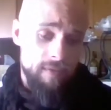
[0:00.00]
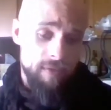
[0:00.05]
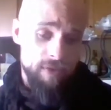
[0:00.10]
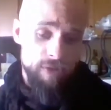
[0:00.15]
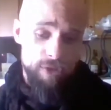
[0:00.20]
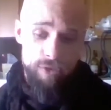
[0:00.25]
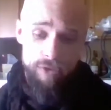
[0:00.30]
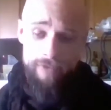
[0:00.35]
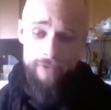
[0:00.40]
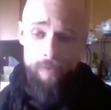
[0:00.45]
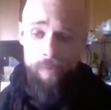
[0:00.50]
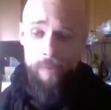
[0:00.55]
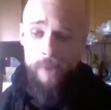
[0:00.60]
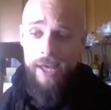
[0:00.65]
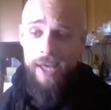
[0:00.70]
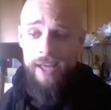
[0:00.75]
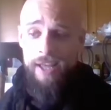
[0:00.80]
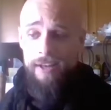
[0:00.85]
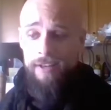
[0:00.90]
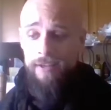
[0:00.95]
was driven
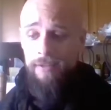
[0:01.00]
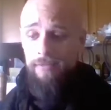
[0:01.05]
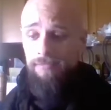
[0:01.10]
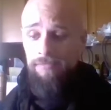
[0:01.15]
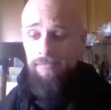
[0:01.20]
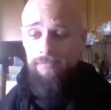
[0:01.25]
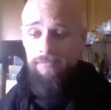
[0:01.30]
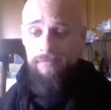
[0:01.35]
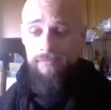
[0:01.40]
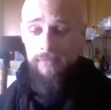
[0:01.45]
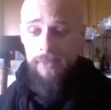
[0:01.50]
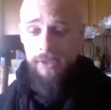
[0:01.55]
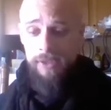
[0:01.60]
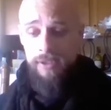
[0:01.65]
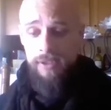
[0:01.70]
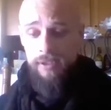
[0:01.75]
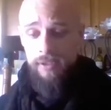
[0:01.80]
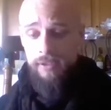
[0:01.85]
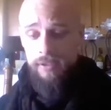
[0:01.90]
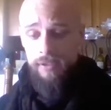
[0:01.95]
mad
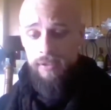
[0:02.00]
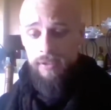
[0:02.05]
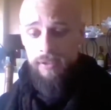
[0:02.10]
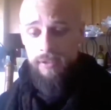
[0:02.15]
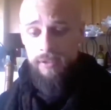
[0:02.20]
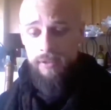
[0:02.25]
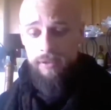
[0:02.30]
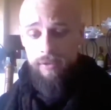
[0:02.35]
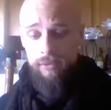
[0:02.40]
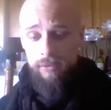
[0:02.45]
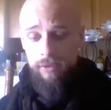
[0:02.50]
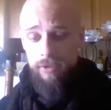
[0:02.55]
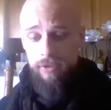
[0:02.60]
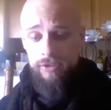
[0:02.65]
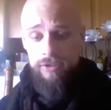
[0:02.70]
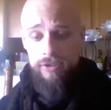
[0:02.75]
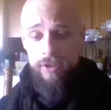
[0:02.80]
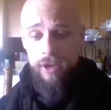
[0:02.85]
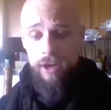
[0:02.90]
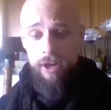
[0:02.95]
with
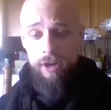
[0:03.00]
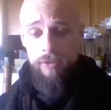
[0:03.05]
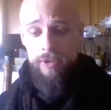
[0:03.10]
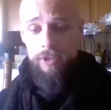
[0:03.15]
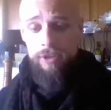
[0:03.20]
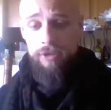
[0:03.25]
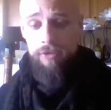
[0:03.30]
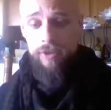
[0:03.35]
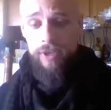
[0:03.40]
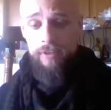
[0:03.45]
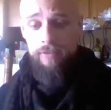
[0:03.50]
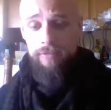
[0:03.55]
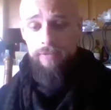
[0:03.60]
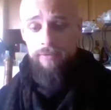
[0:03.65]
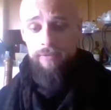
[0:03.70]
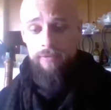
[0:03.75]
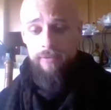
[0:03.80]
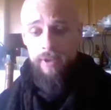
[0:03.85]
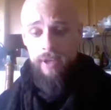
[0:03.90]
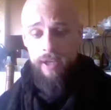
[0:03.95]
sorrow and
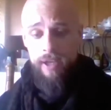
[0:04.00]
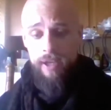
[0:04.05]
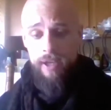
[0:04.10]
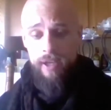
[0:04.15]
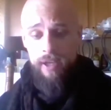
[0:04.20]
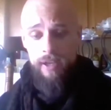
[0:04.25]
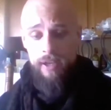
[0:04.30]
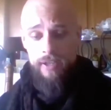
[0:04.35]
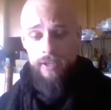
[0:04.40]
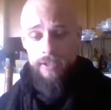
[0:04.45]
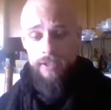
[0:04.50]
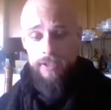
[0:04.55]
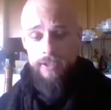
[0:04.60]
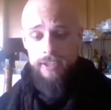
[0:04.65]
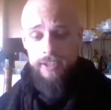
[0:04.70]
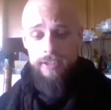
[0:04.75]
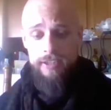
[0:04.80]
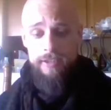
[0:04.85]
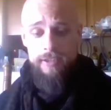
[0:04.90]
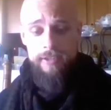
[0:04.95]
grief, and